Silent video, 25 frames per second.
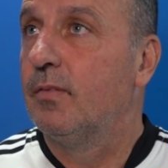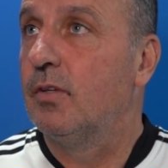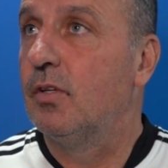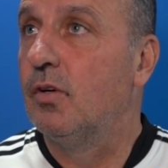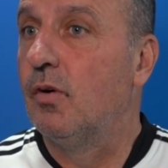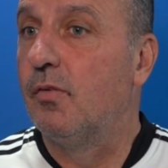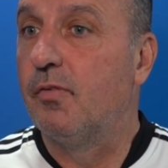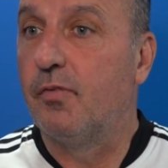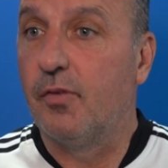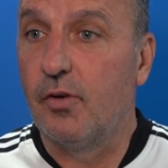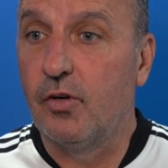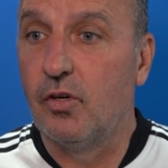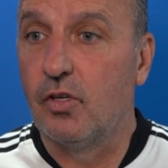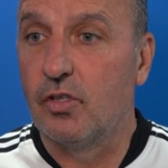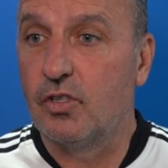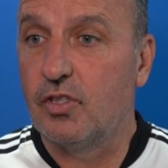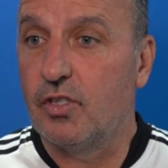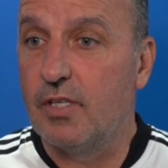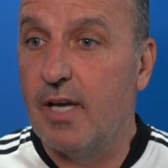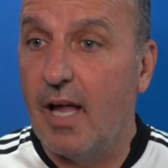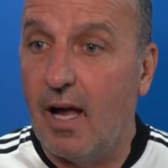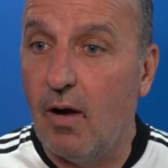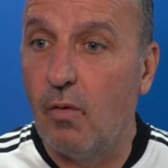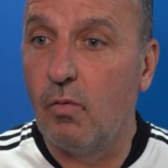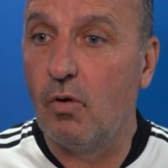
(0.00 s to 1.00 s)
You know, for
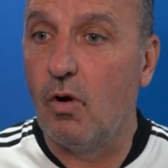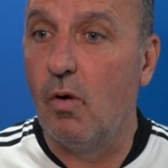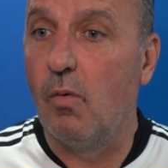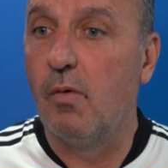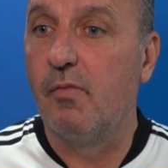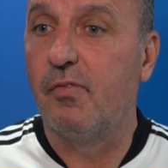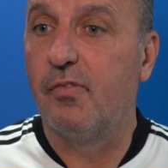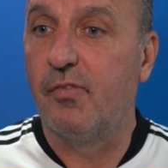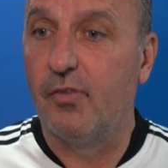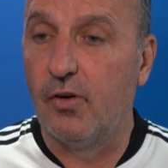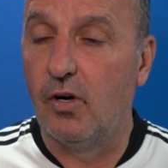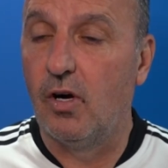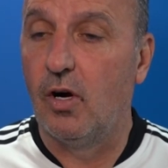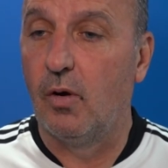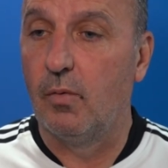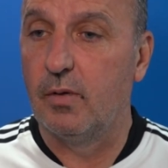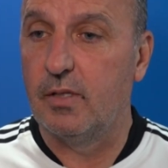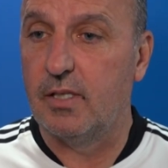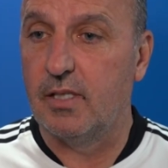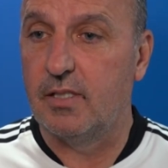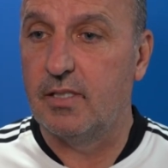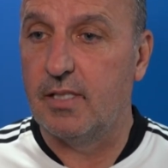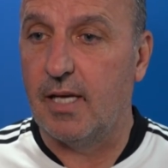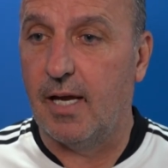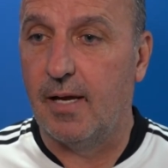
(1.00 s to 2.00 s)
us now, going
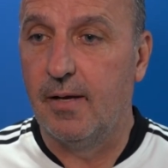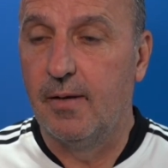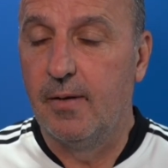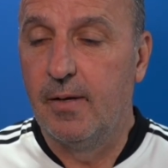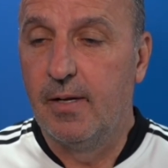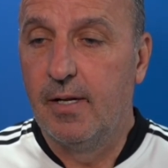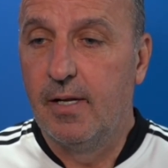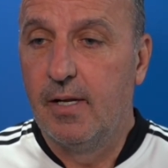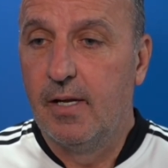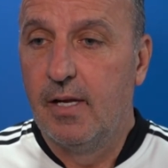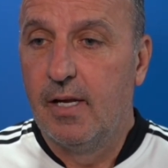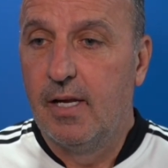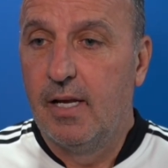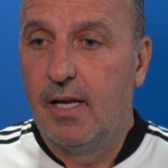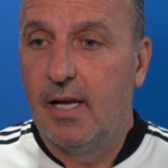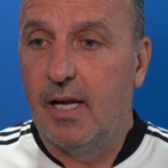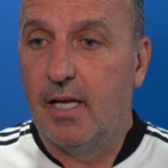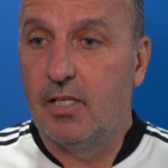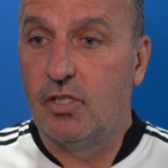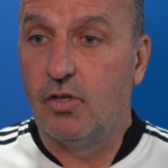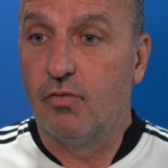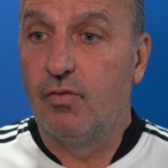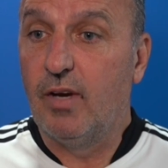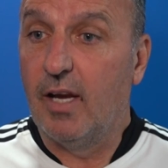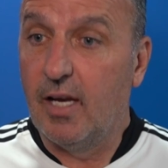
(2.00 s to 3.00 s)
forward, it's
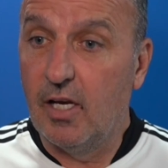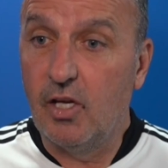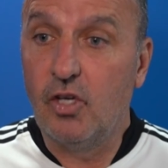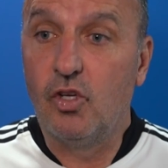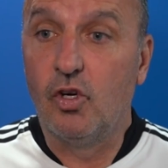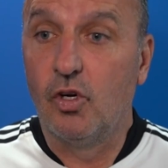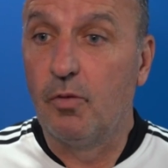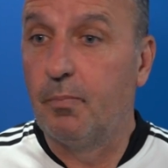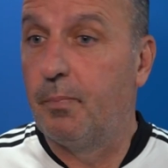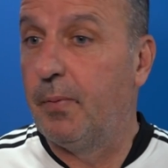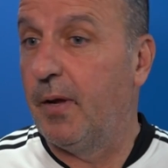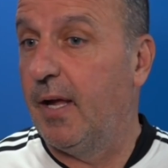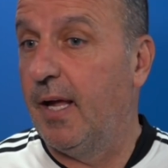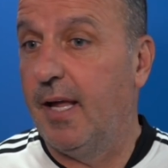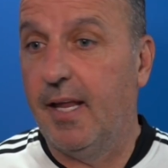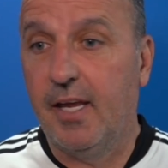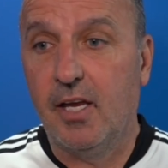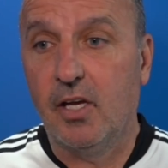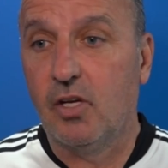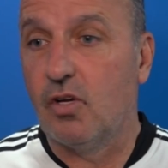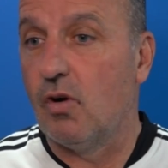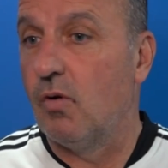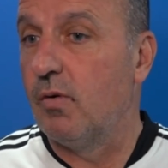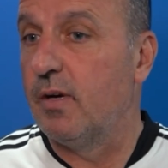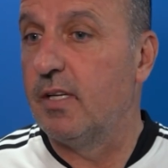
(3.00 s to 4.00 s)
a really good
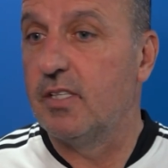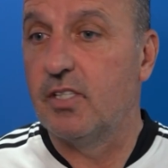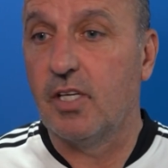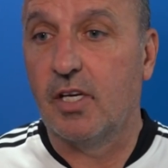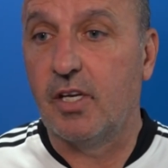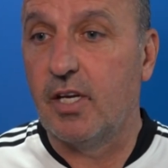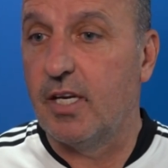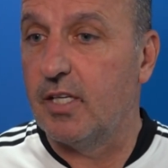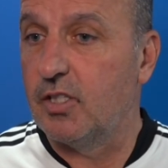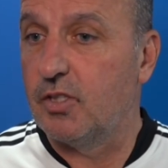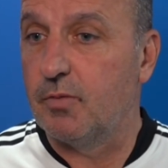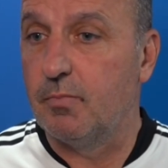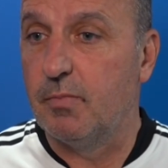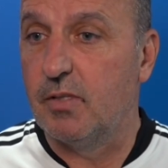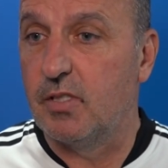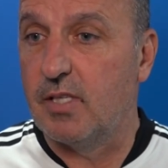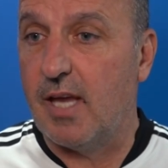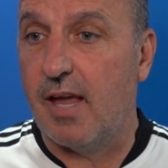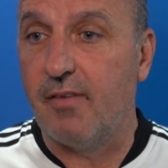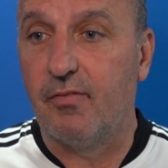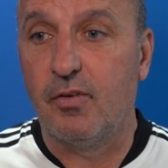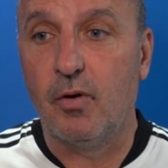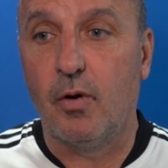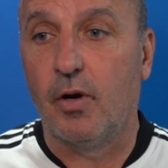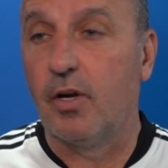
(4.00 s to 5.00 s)
period going into
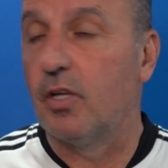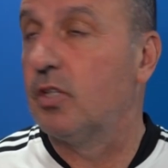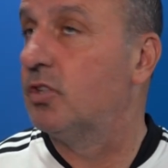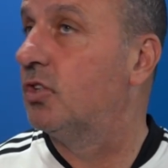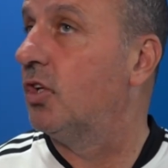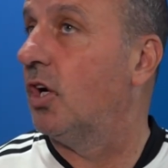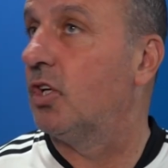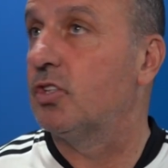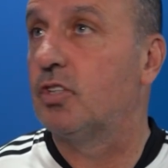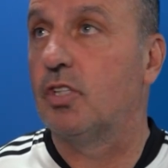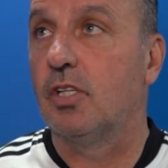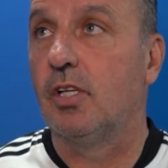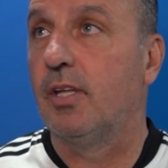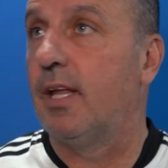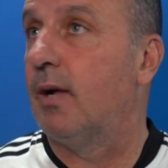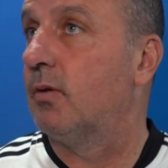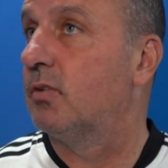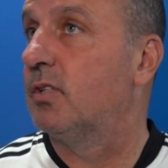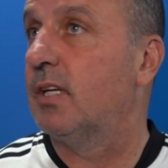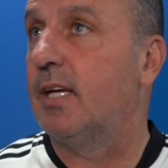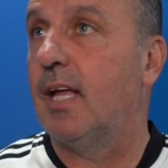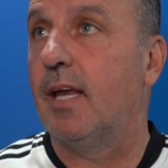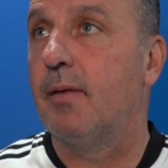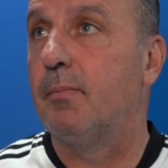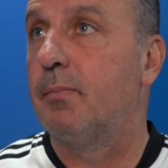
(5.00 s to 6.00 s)
Christmas. Everyone will jostle now
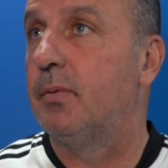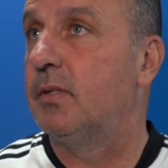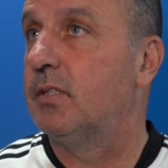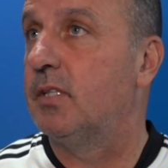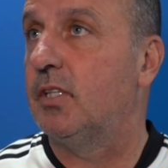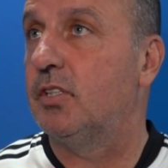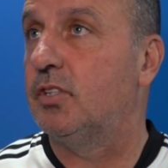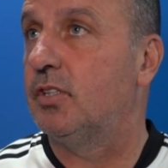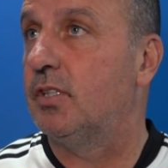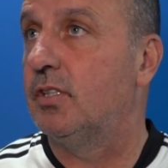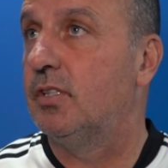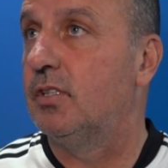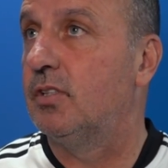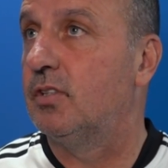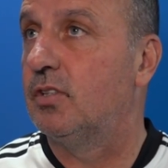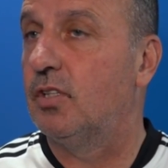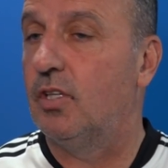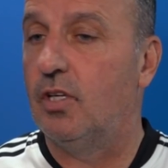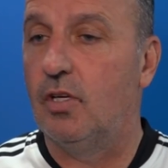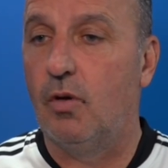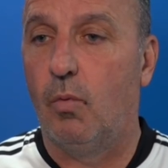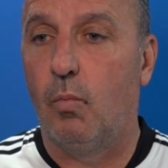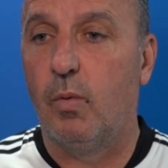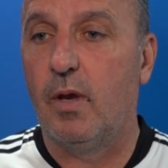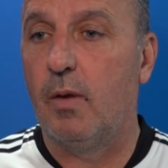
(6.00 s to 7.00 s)
to get in
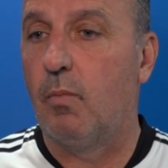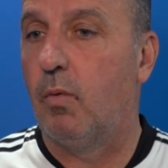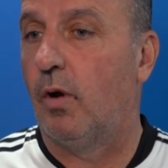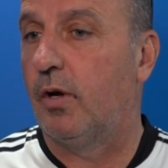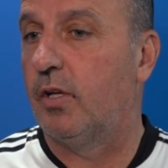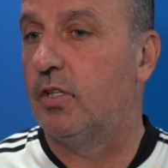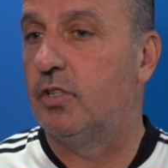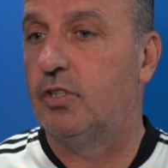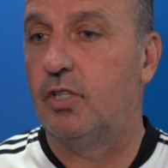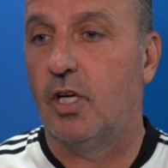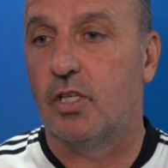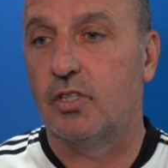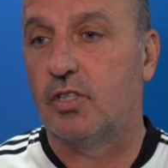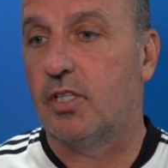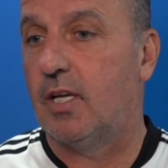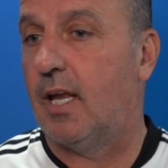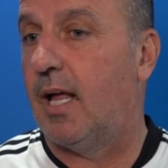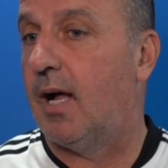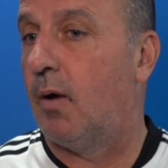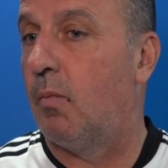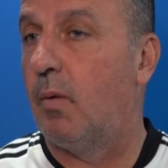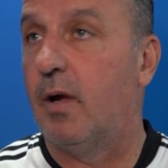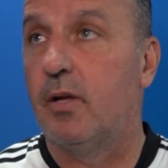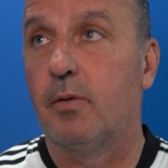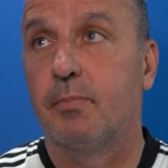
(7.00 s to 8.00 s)
positions. You know, we want to jostle
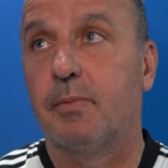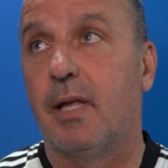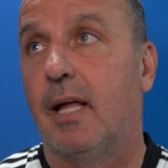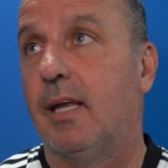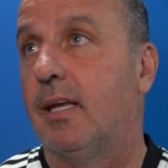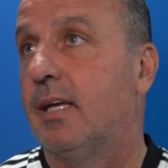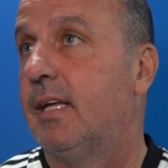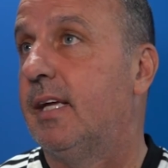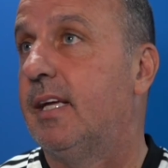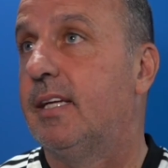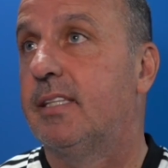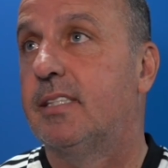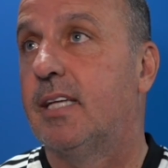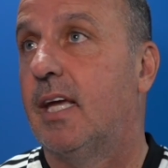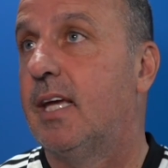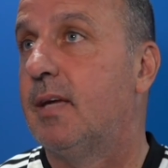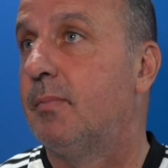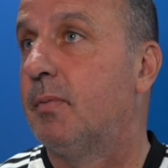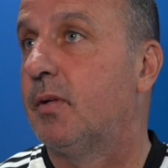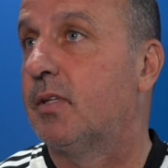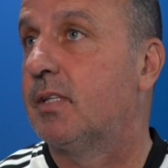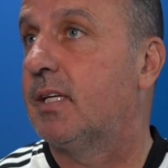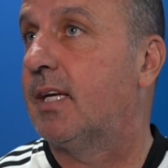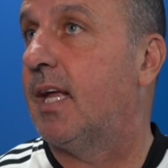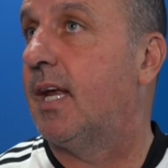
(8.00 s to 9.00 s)
our way up that league
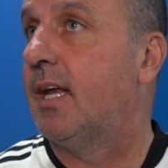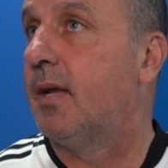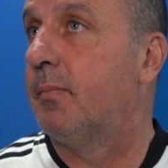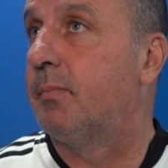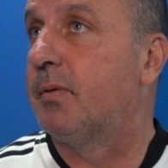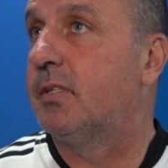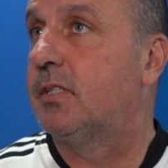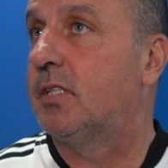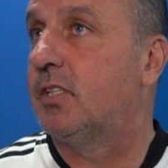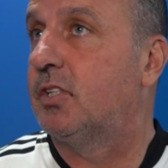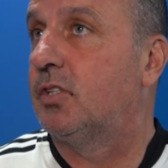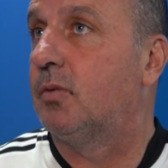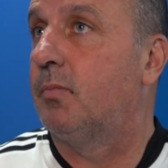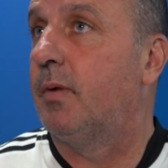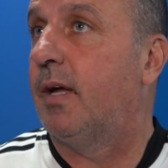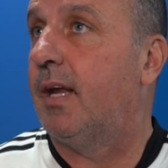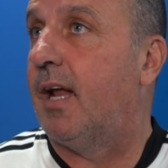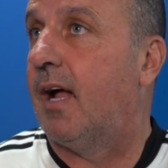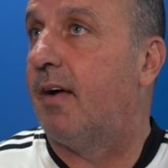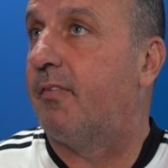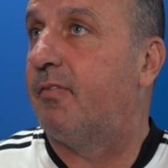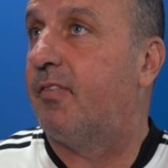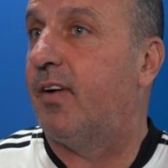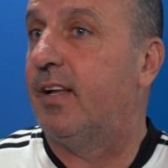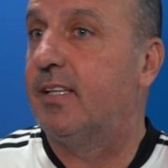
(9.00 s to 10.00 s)
table to get in a position where
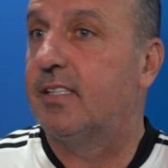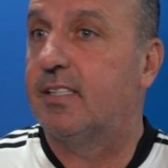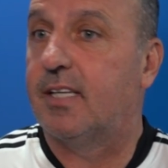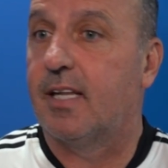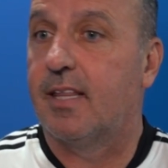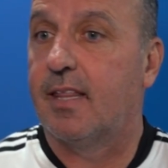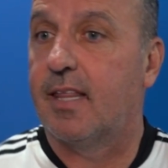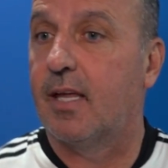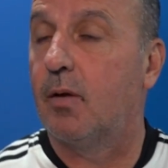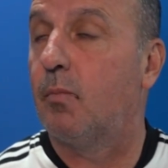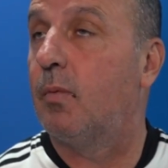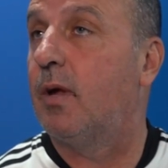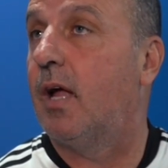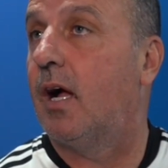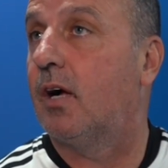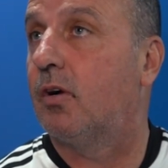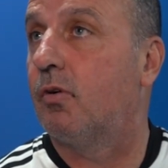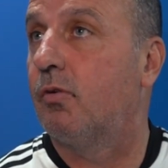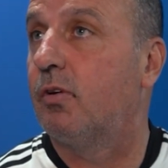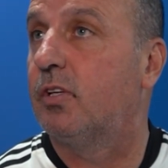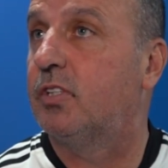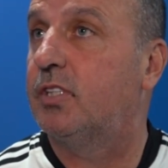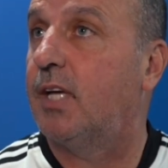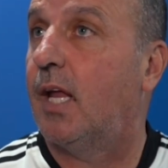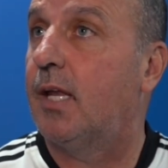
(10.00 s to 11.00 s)
our fans can think we are
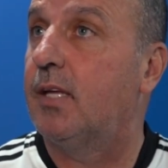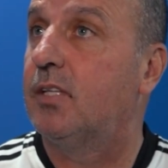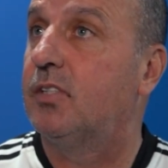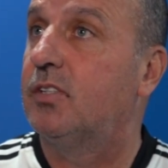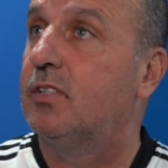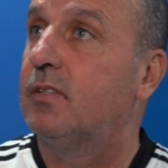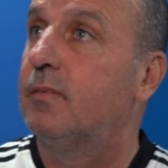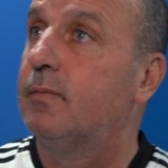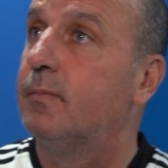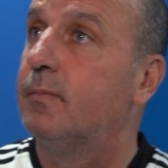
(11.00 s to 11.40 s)
going to challenge.